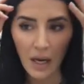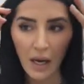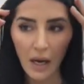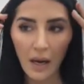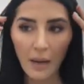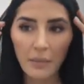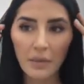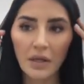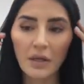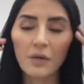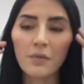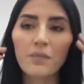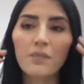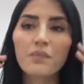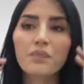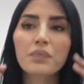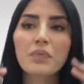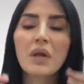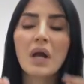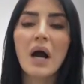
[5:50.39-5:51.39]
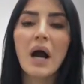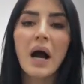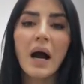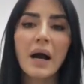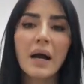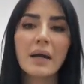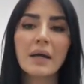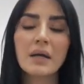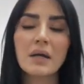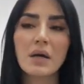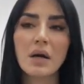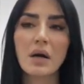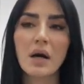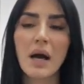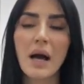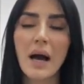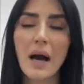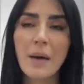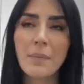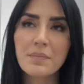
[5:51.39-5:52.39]
I mean, I
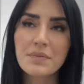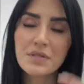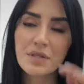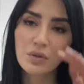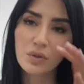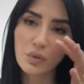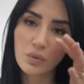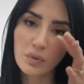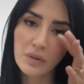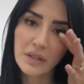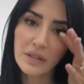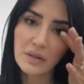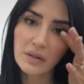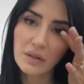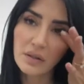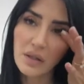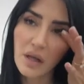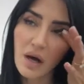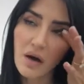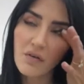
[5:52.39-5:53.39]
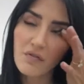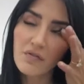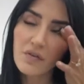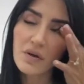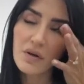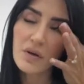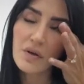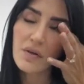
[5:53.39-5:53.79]
absolutely love